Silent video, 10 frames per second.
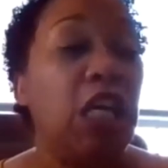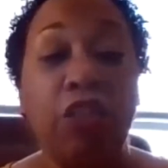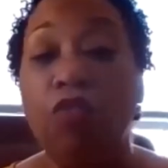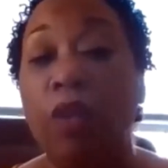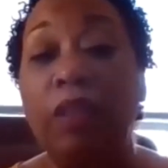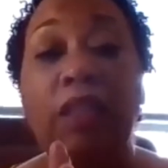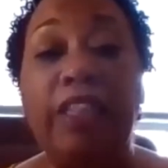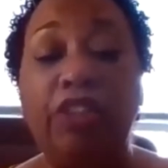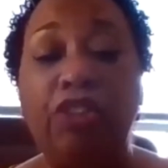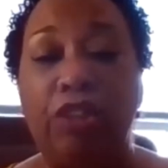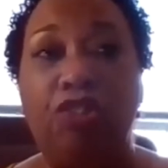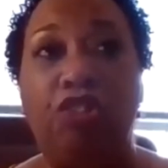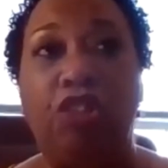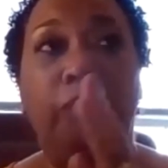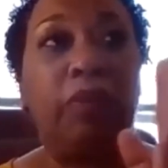in
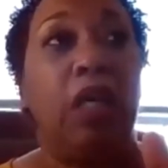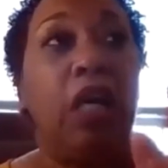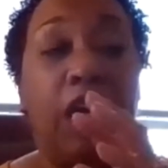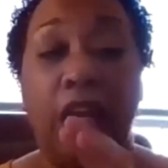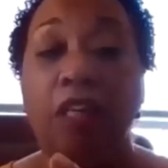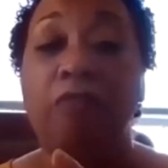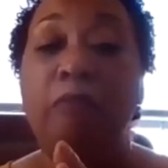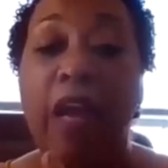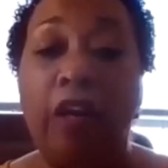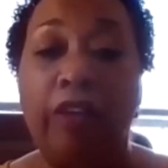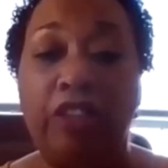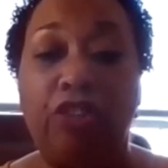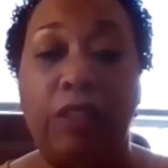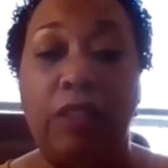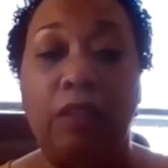relationships, in
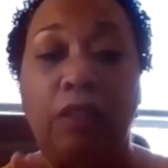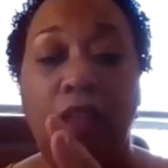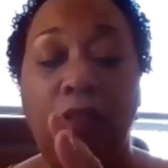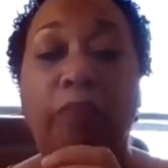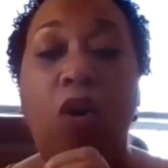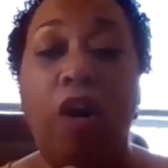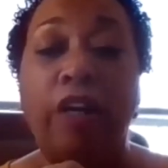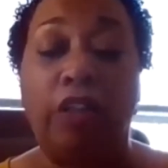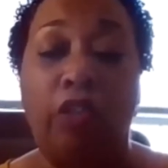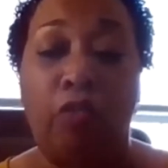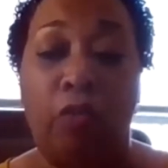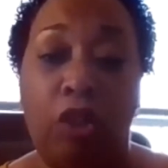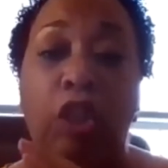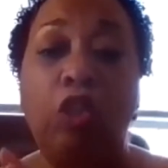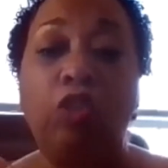marriages, in partner,
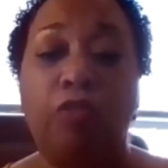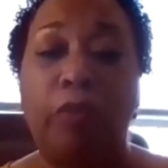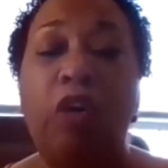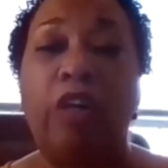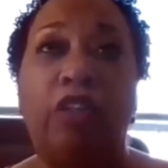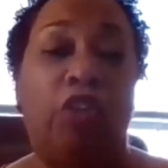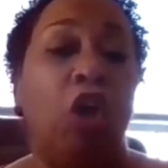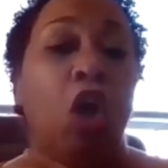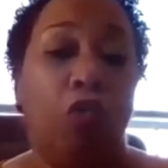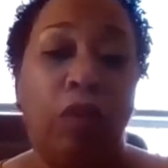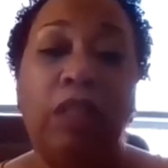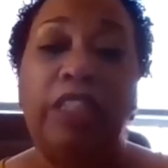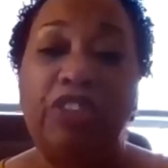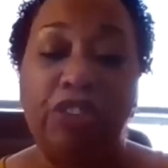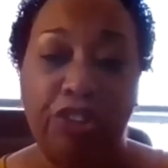close partner
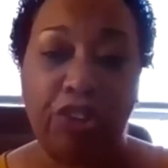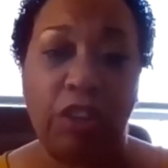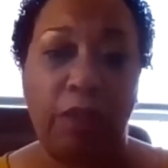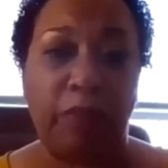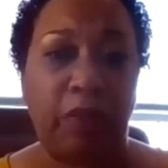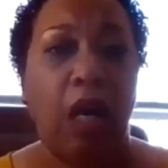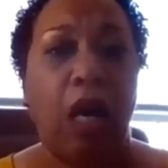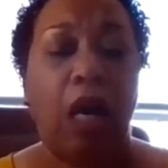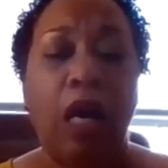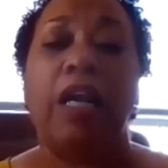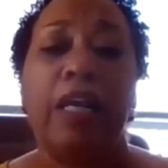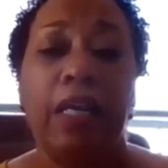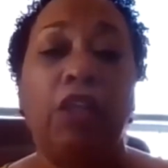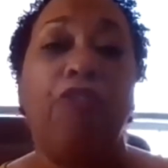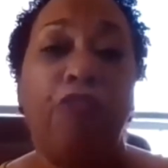relationships. Uh,
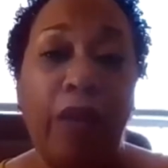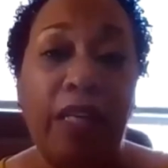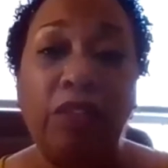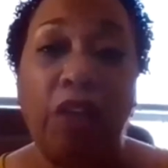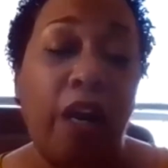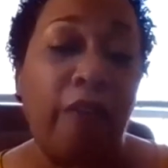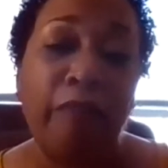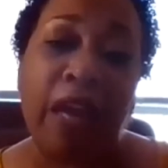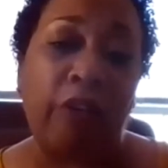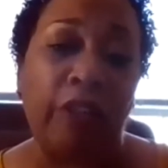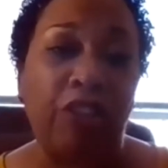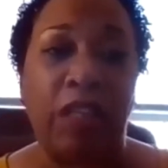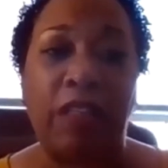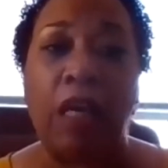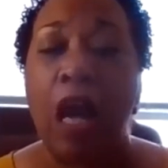it affects our marriage,
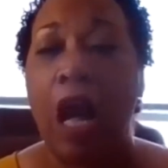and